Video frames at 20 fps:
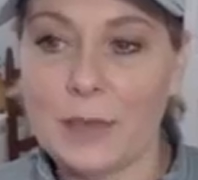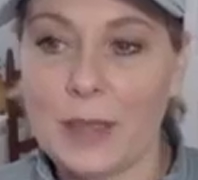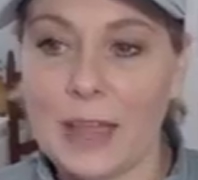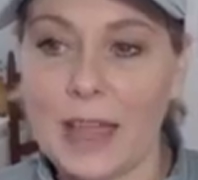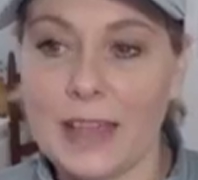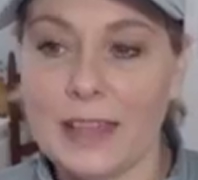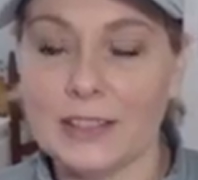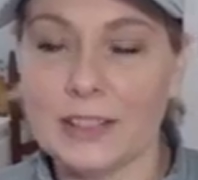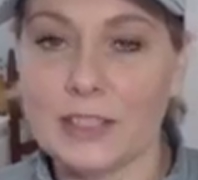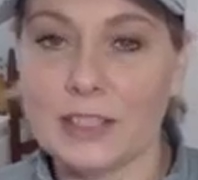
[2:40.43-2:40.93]

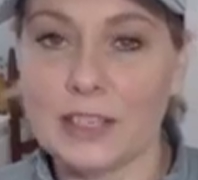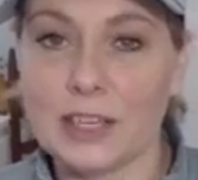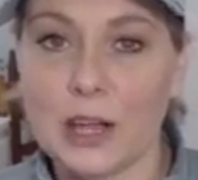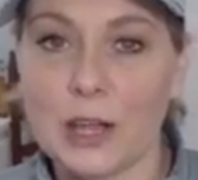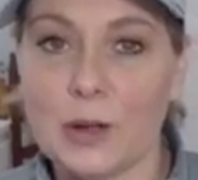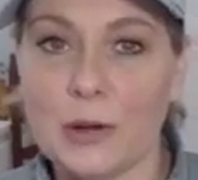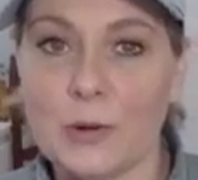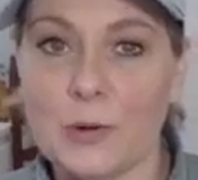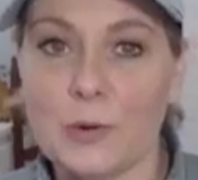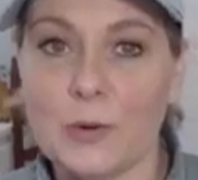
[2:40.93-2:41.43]
And
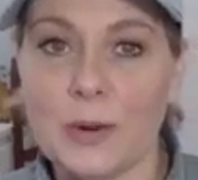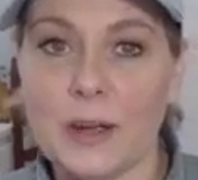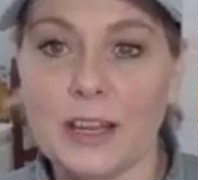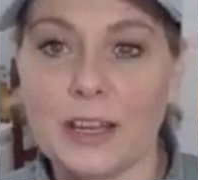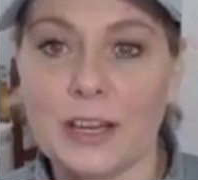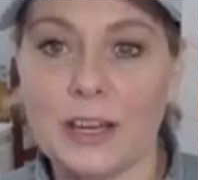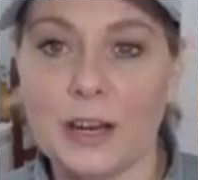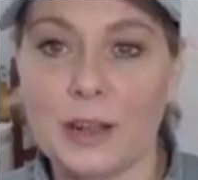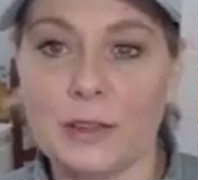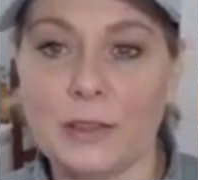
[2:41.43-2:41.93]
so,
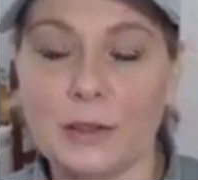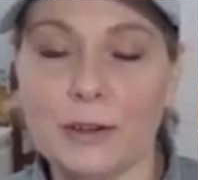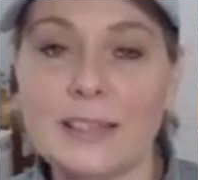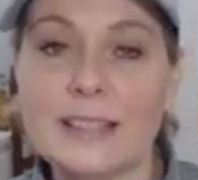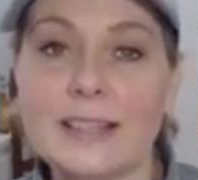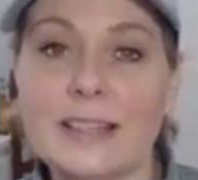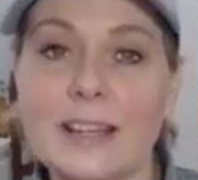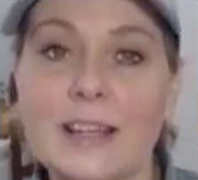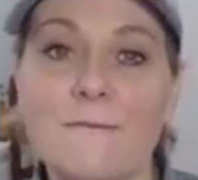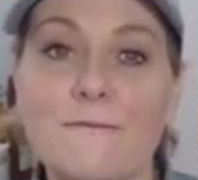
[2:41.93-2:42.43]
there
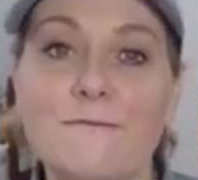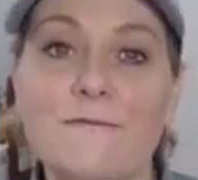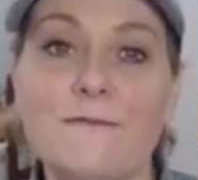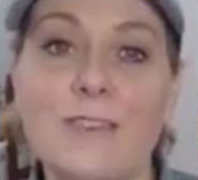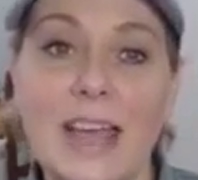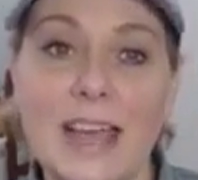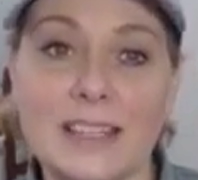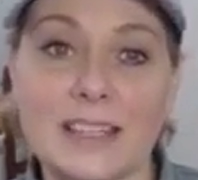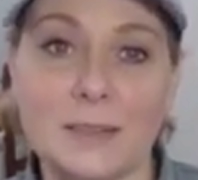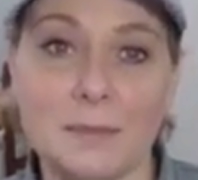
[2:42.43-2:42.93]
is an
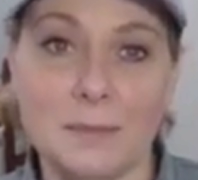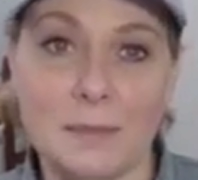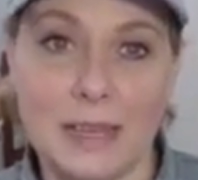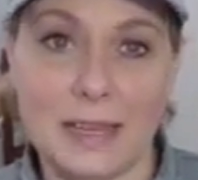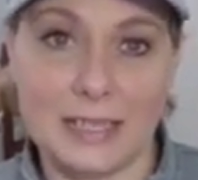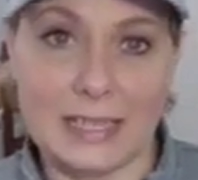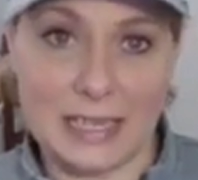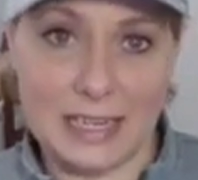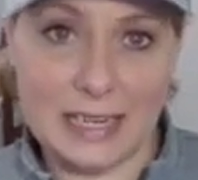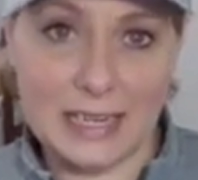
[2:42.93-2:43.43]

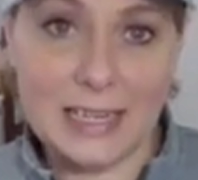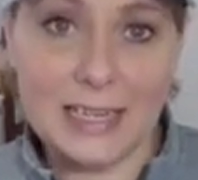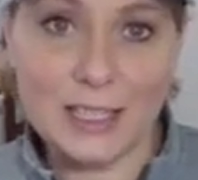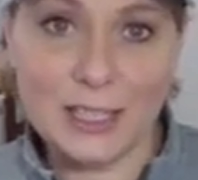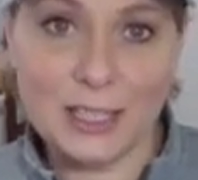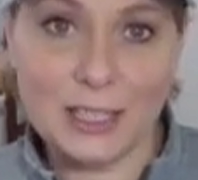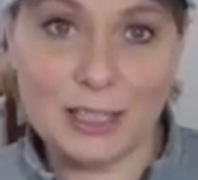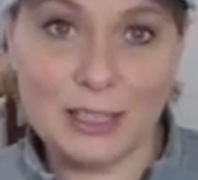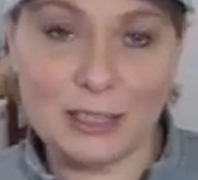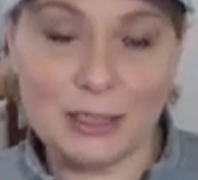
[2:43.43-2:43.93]
investment
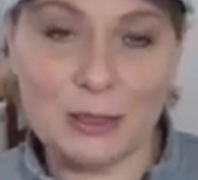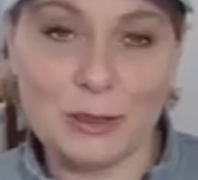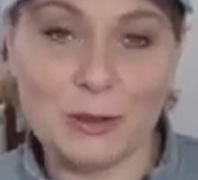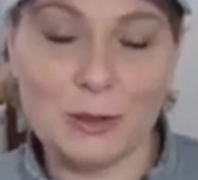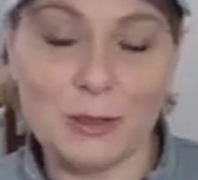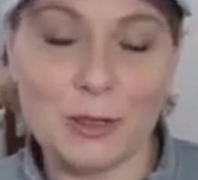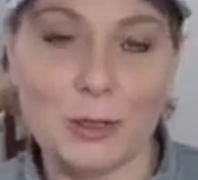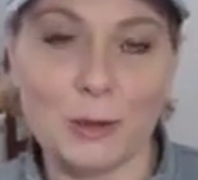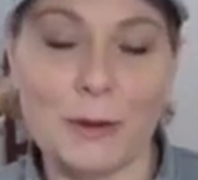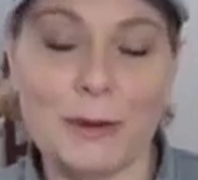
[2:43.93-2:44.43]
into
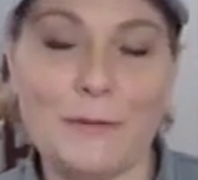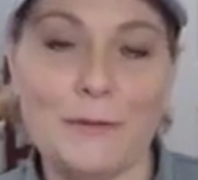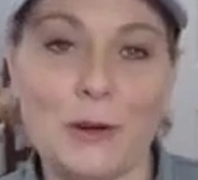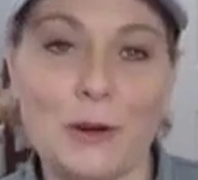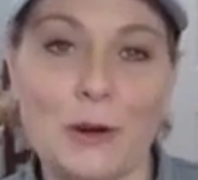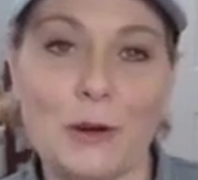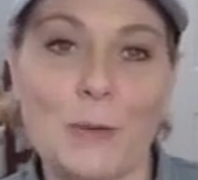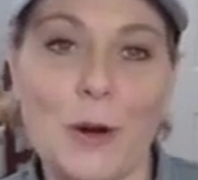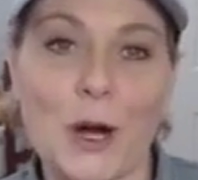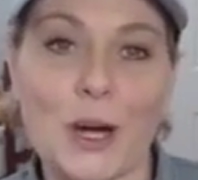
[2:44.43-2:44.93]
your
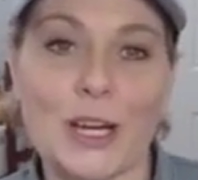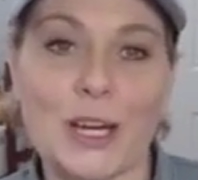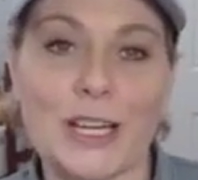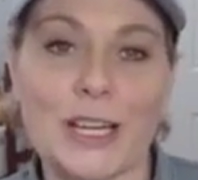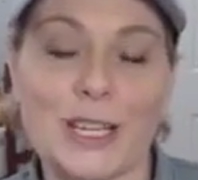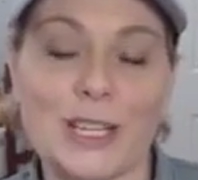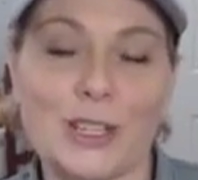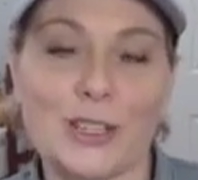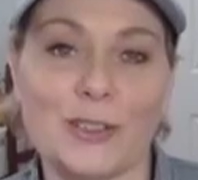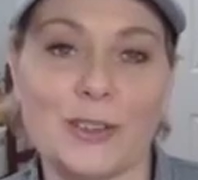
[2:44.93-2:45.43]
referral
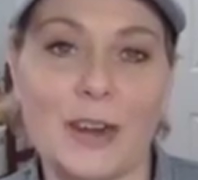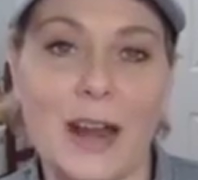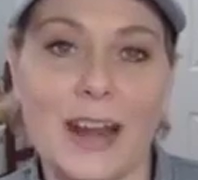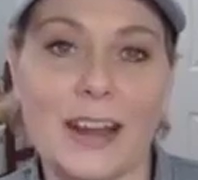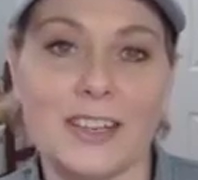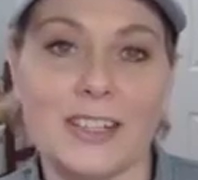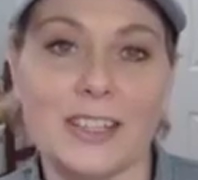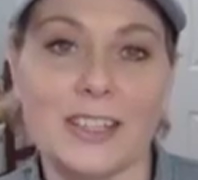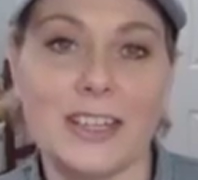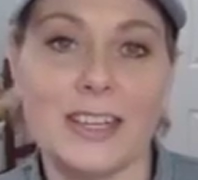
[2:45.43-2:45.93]
marketing
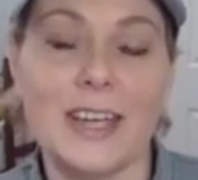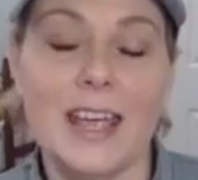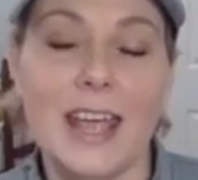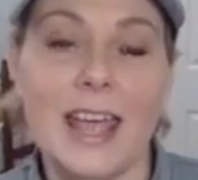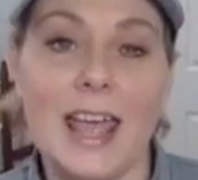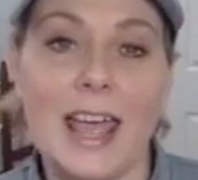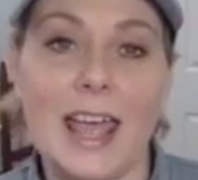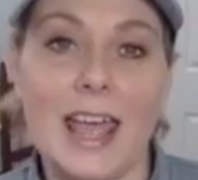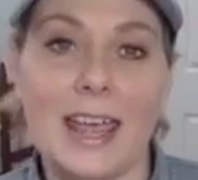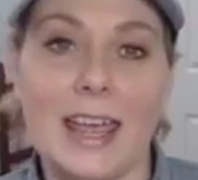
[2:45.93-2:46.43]
strategy,
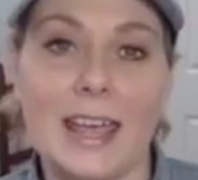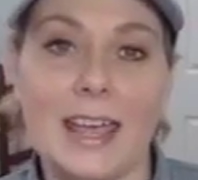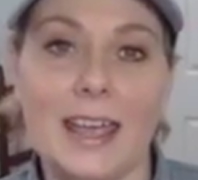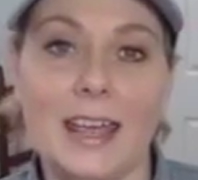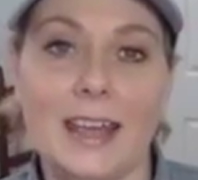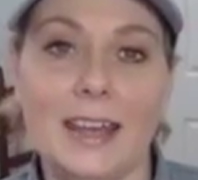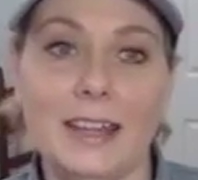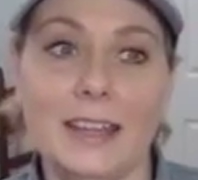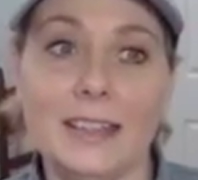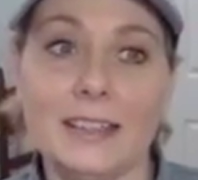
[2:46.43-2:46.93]

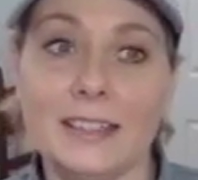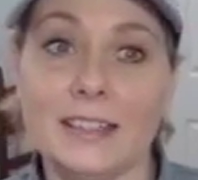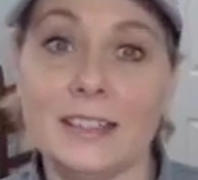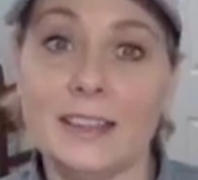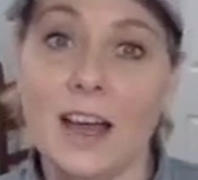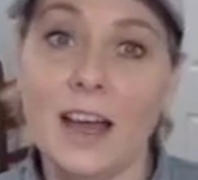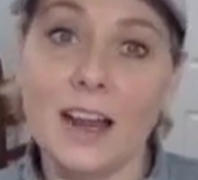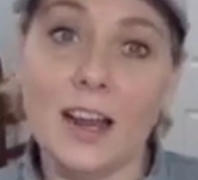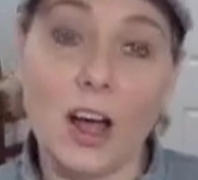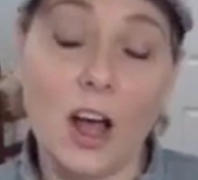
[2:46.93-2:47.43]
and it's
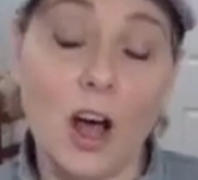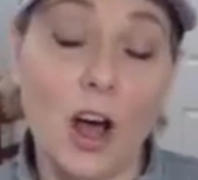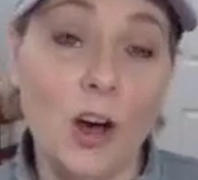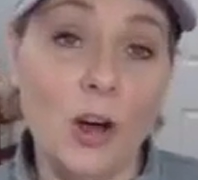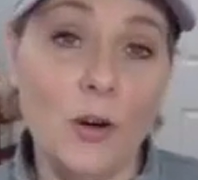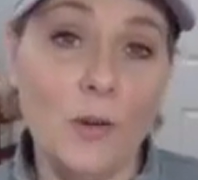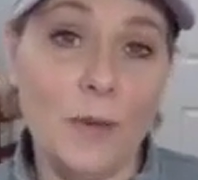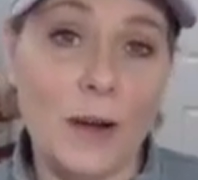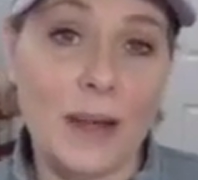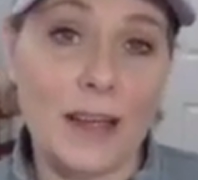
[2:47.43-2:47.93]
not
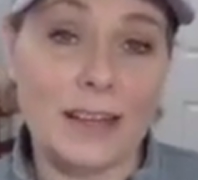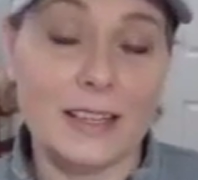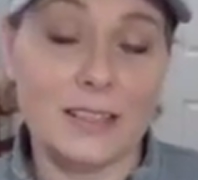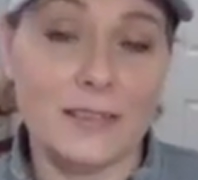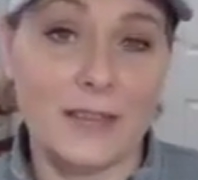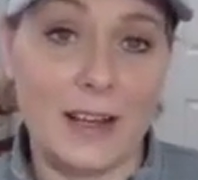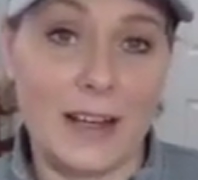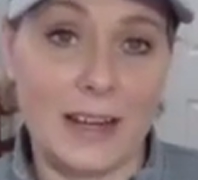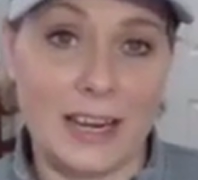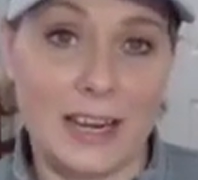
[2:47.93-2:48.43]
always
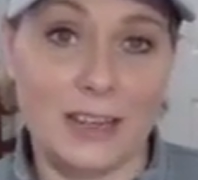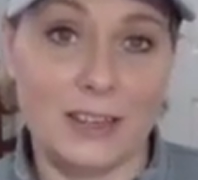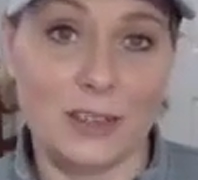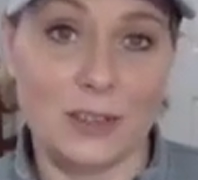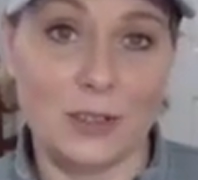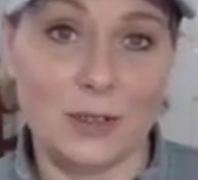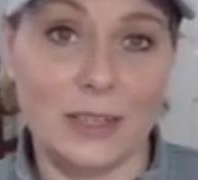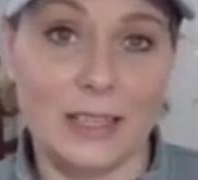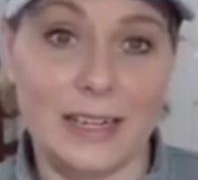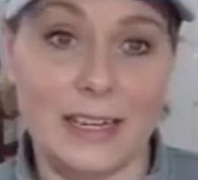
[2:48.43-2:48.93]

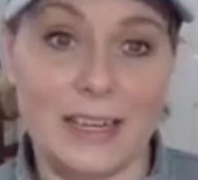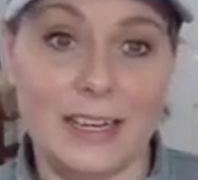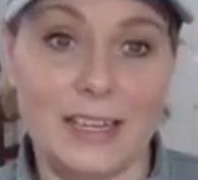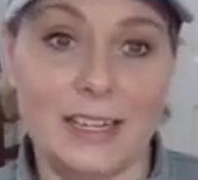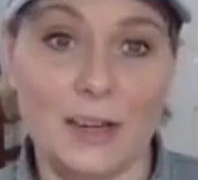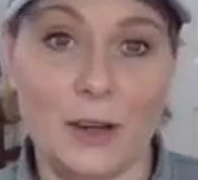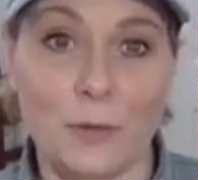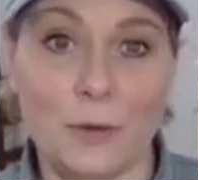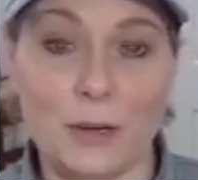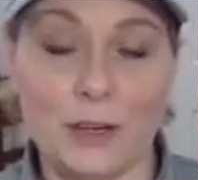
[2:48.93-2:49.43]
financially,
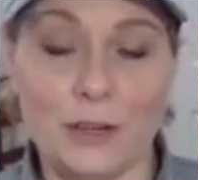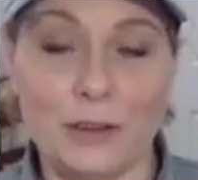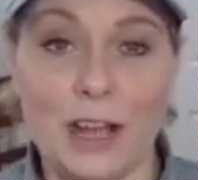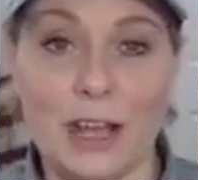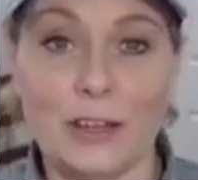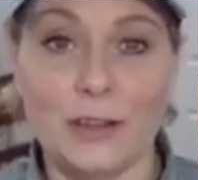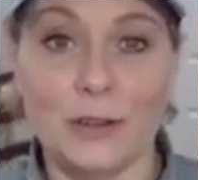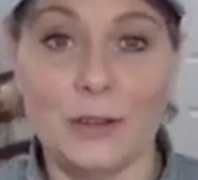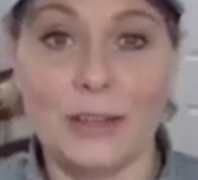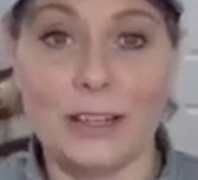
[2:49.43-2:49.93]
where you're
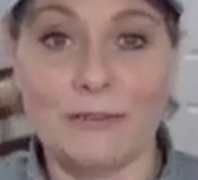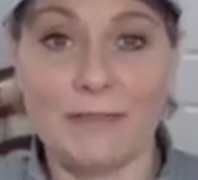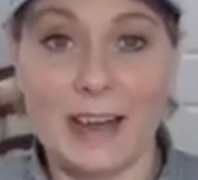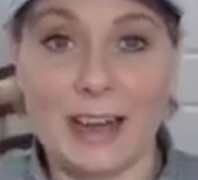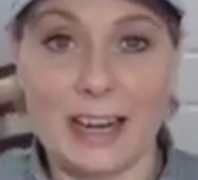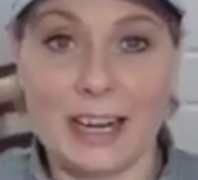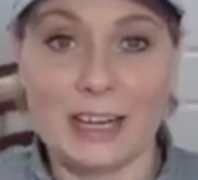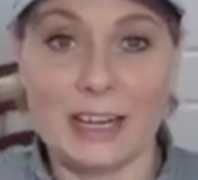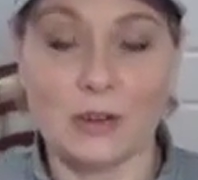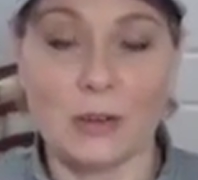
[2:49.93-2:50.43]
not doing a
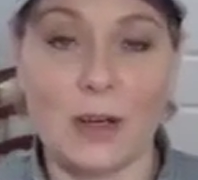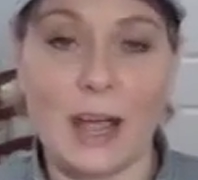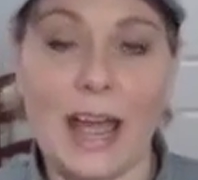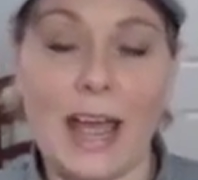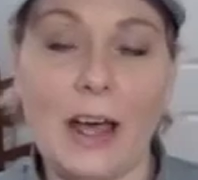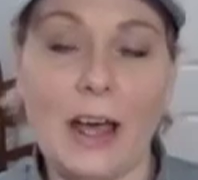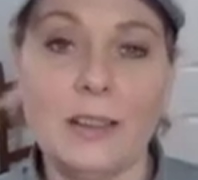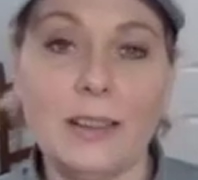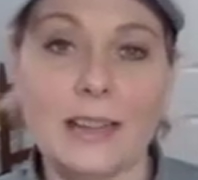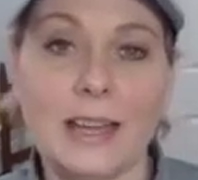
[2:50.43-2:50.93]
financial
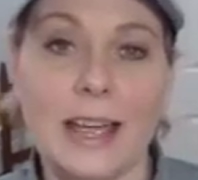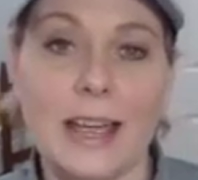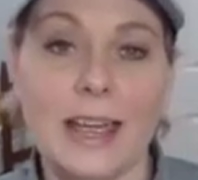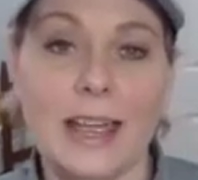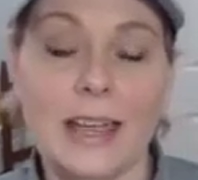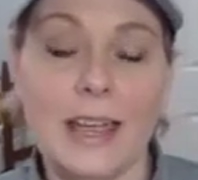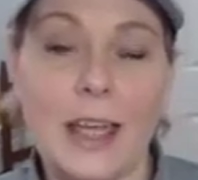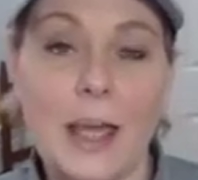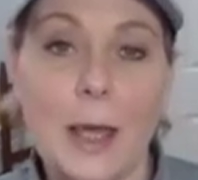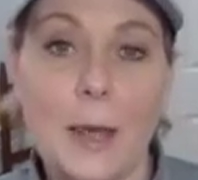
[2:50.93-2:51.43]

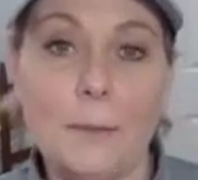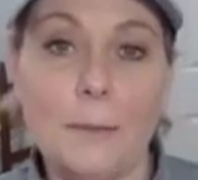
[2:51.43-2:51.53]
outlay,